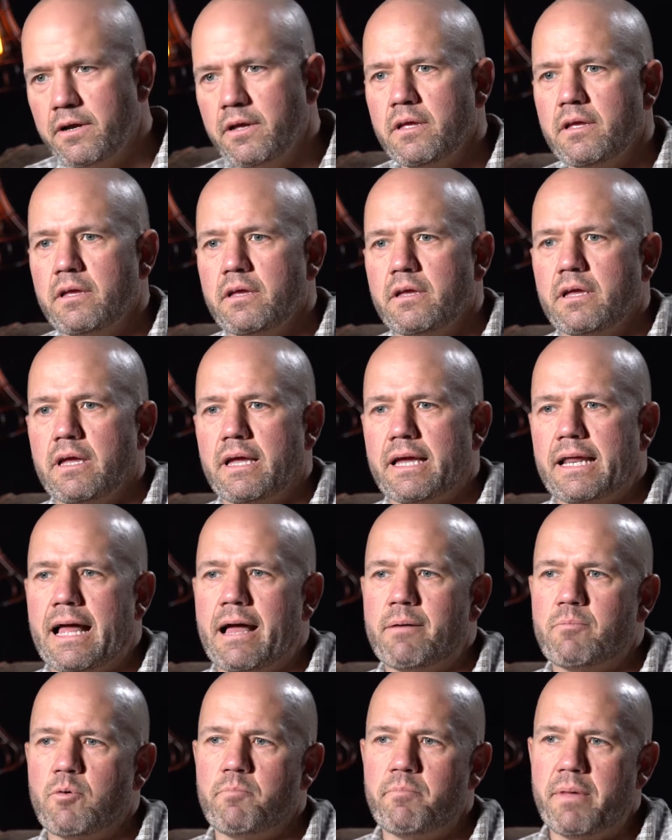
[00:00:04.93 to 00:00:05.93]
and
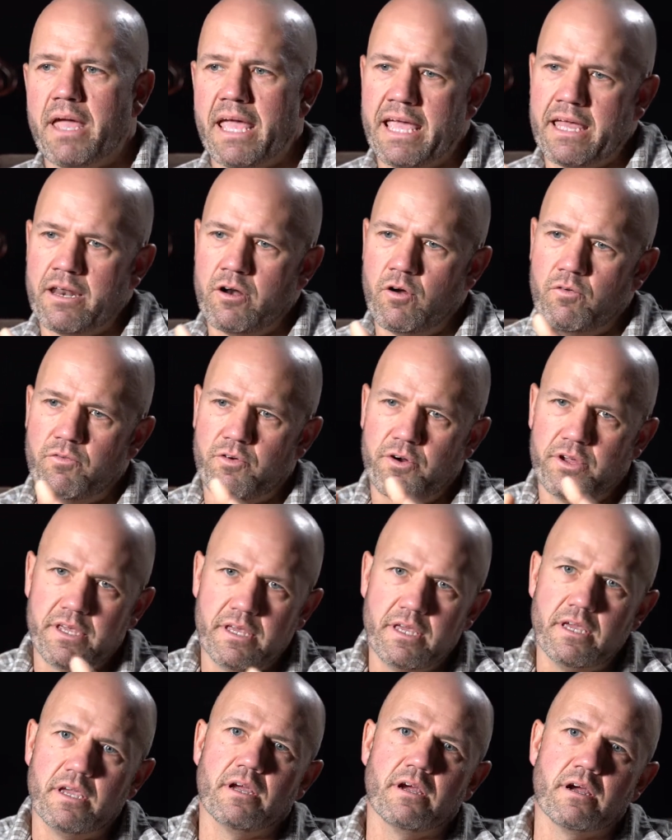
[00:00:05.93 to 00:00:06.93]
I'm a man over
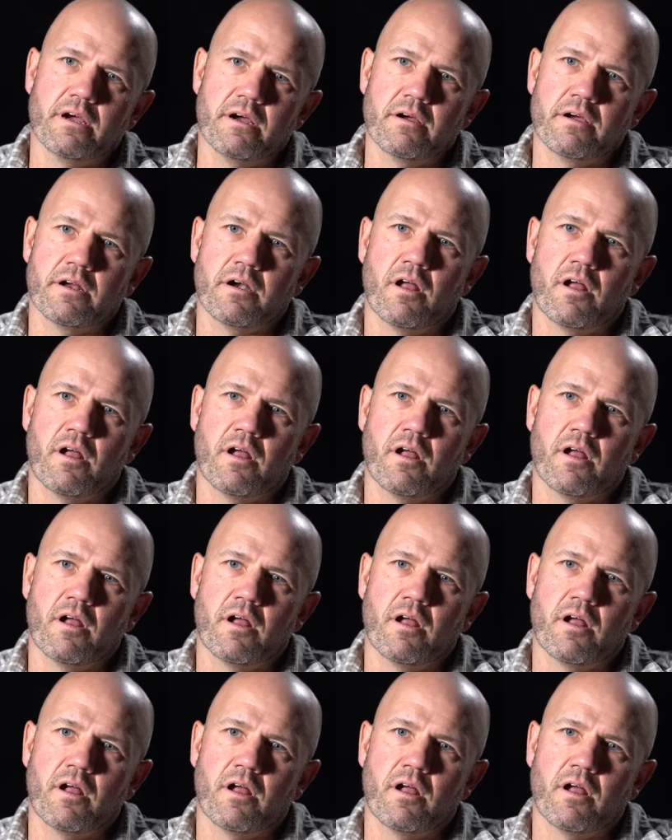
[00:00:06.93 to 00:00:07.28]
here,